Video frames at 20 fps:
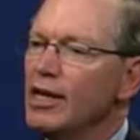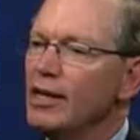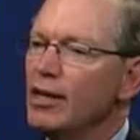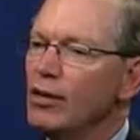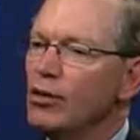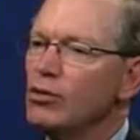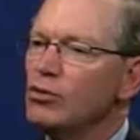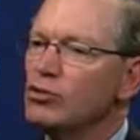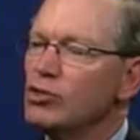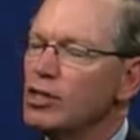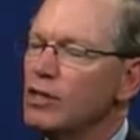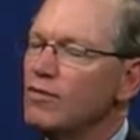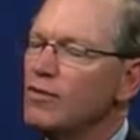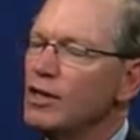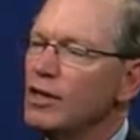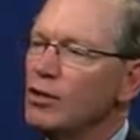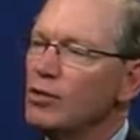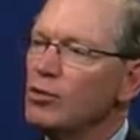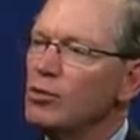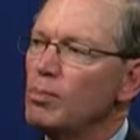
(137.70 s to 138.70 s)
a little stiffy, a
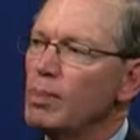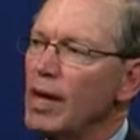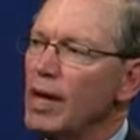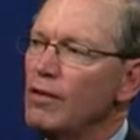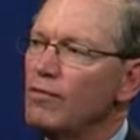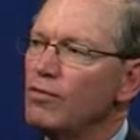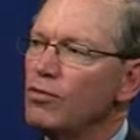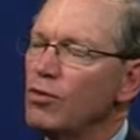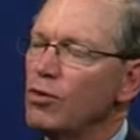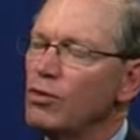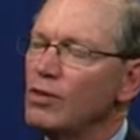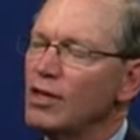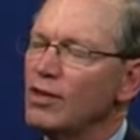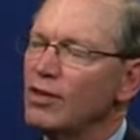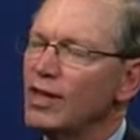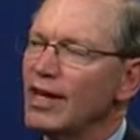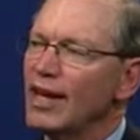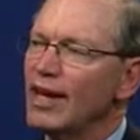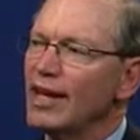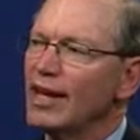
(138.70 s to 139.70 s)
little painful. They
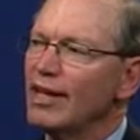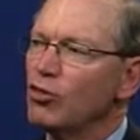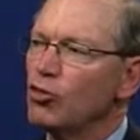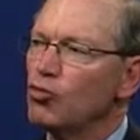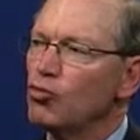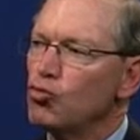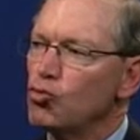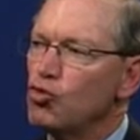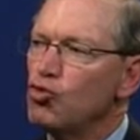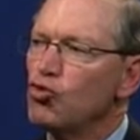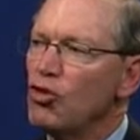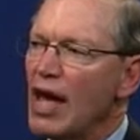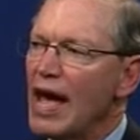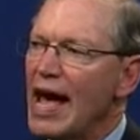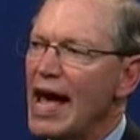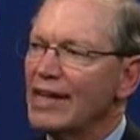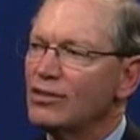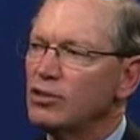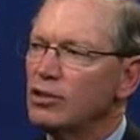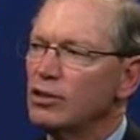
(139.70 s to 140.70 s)
got to get through
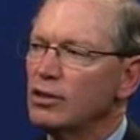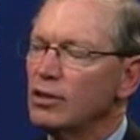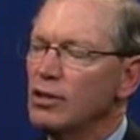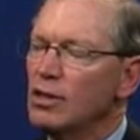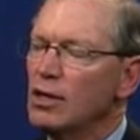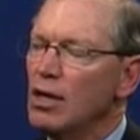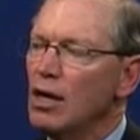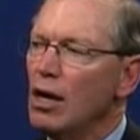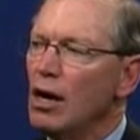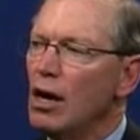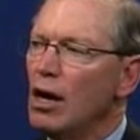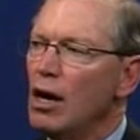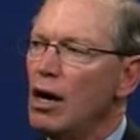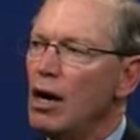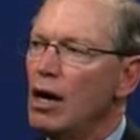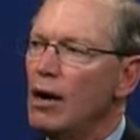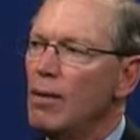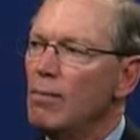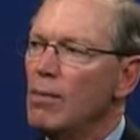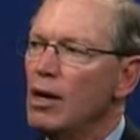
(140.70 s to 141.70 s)
that.
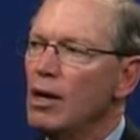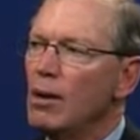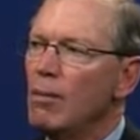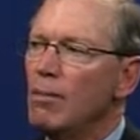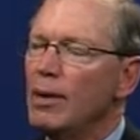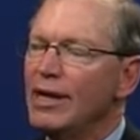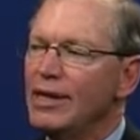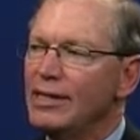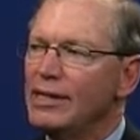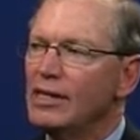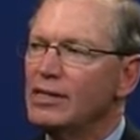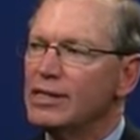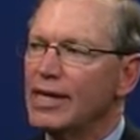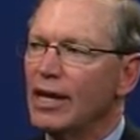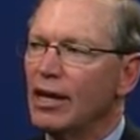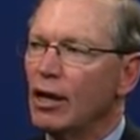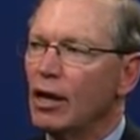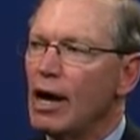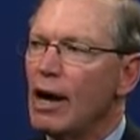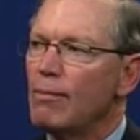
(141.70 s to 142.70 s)
But it does get a
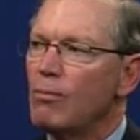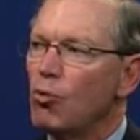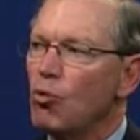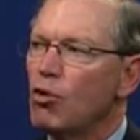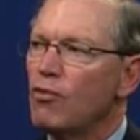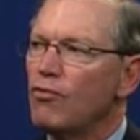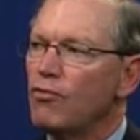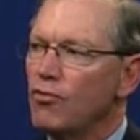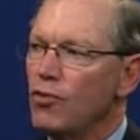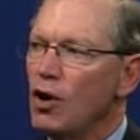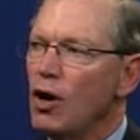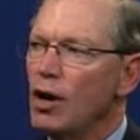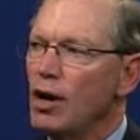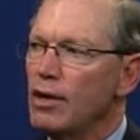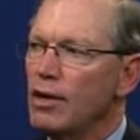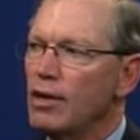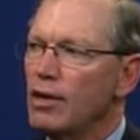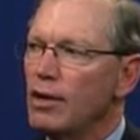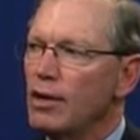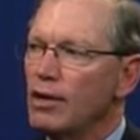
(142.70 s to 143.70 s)
lot more fun
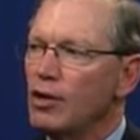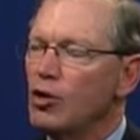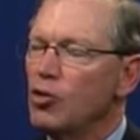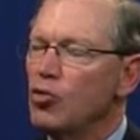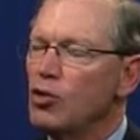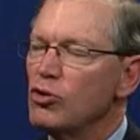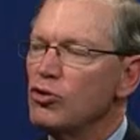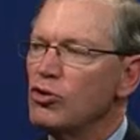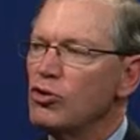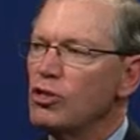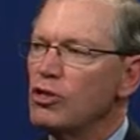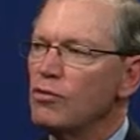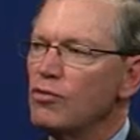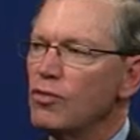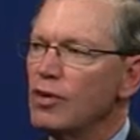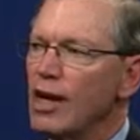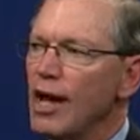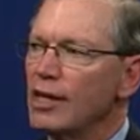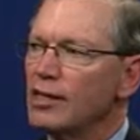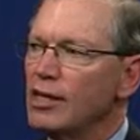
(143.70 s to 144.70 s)
with the different
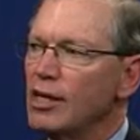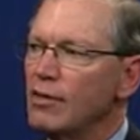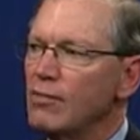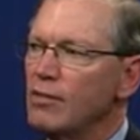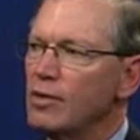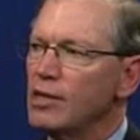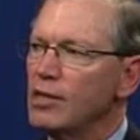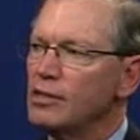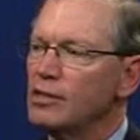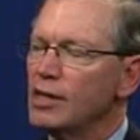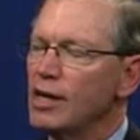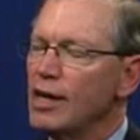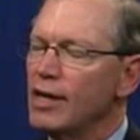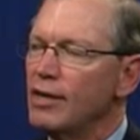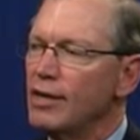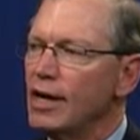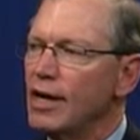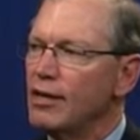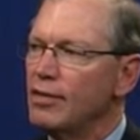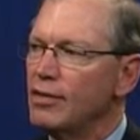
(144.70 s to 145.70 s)
activities
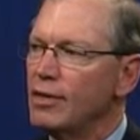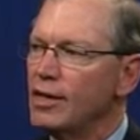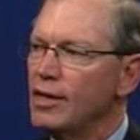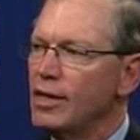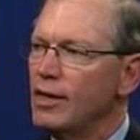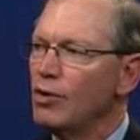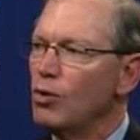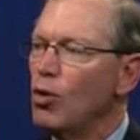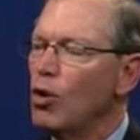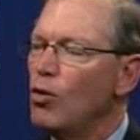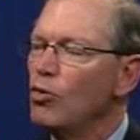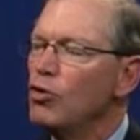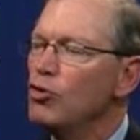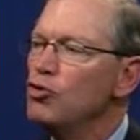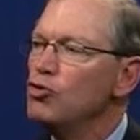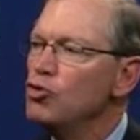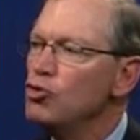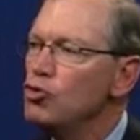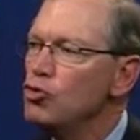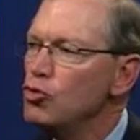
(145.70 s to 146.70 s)
and all the
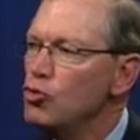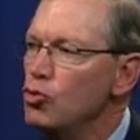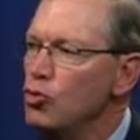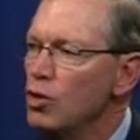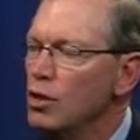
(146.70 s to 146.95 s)
new